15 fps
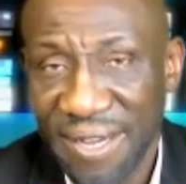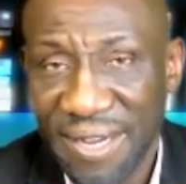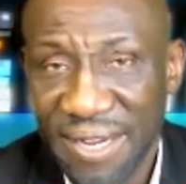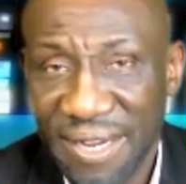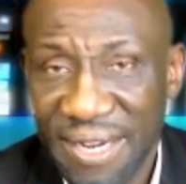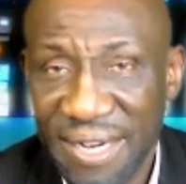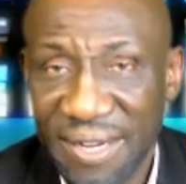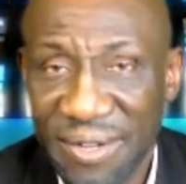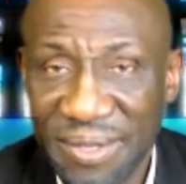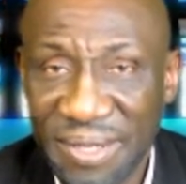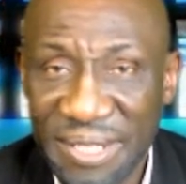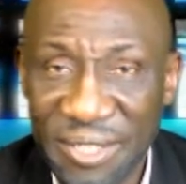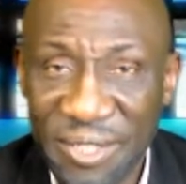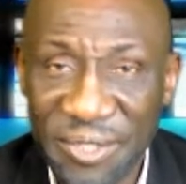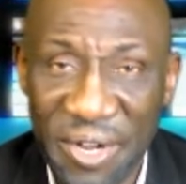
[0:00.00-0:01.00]
You know,
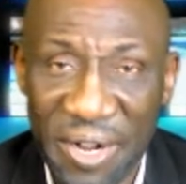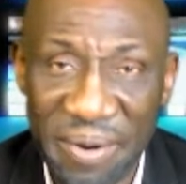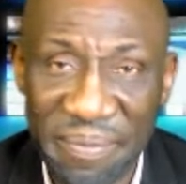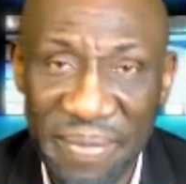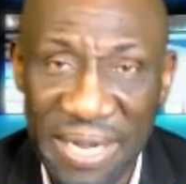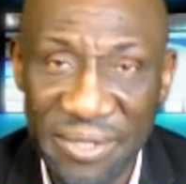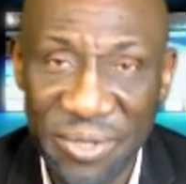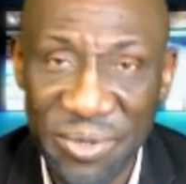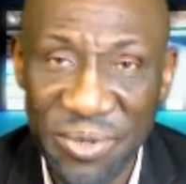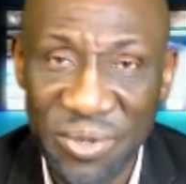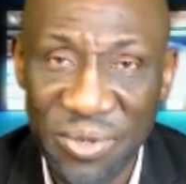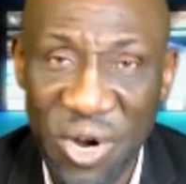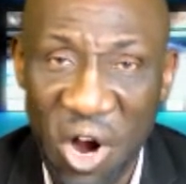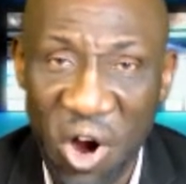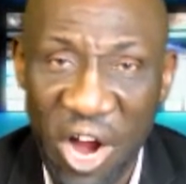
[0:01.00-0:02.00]
you talking about two
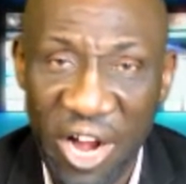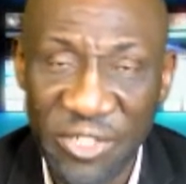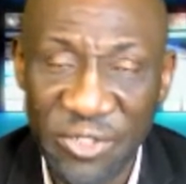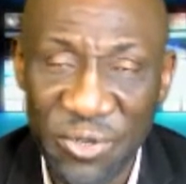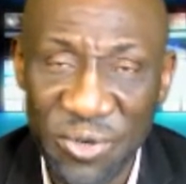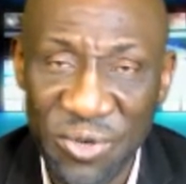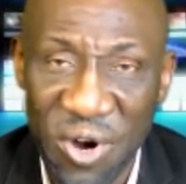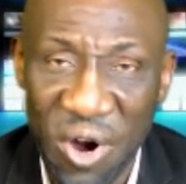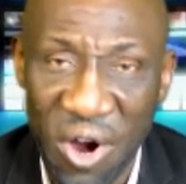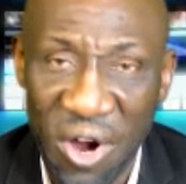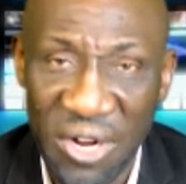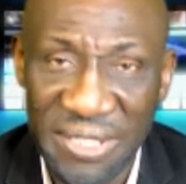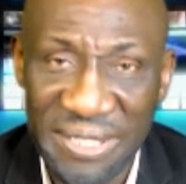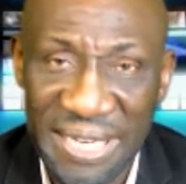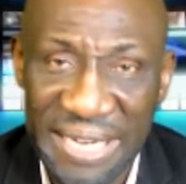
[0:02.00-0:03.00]

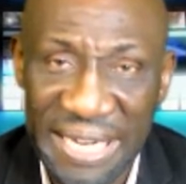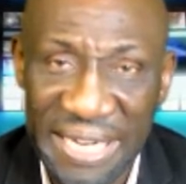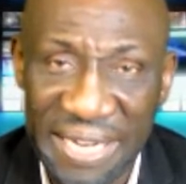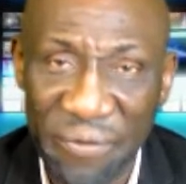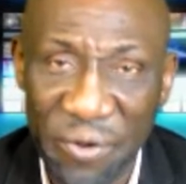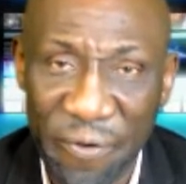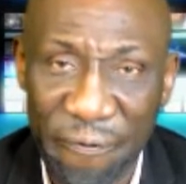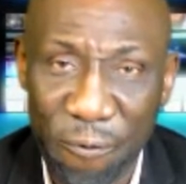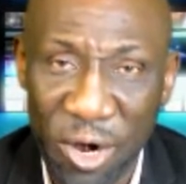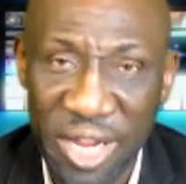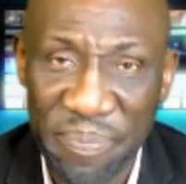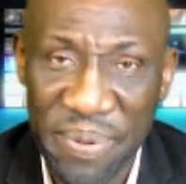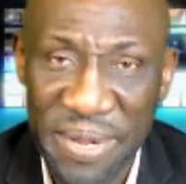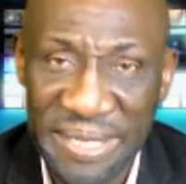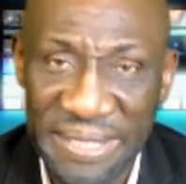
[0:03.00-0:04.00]
guards that can give you
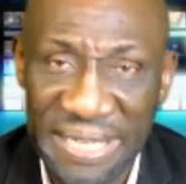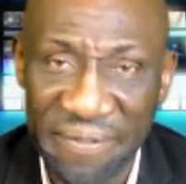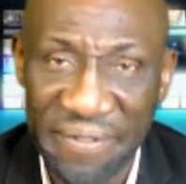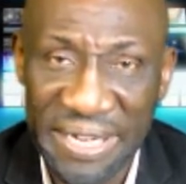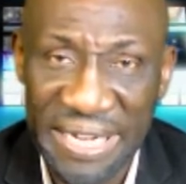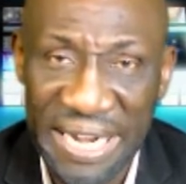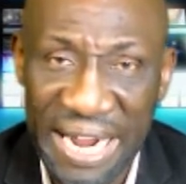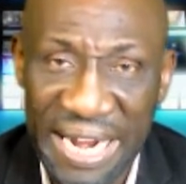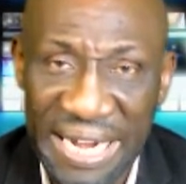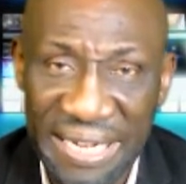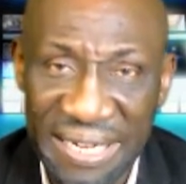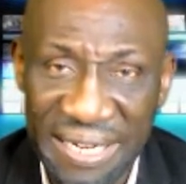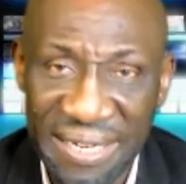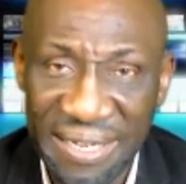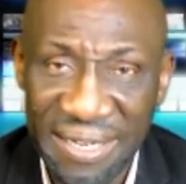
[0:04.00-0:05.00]
40-piece every night.
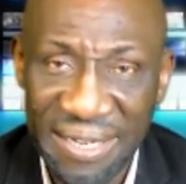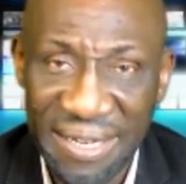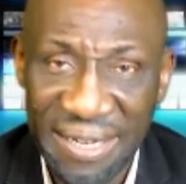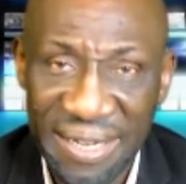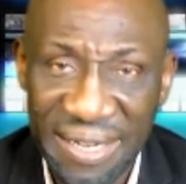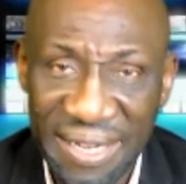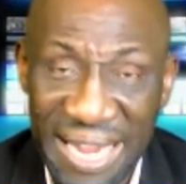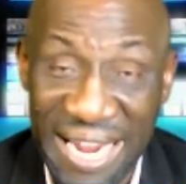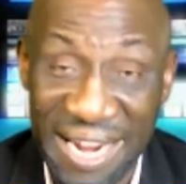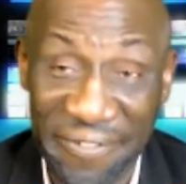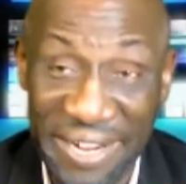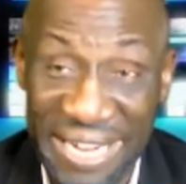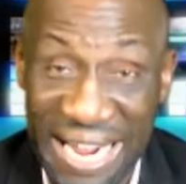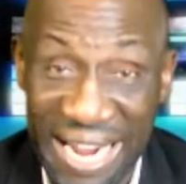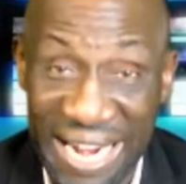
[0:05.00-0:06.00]

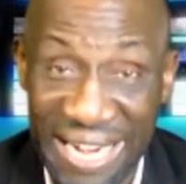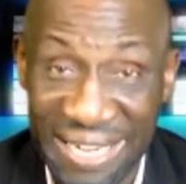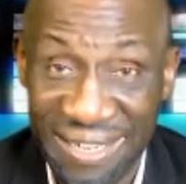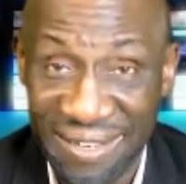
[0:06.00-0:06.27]
Every night.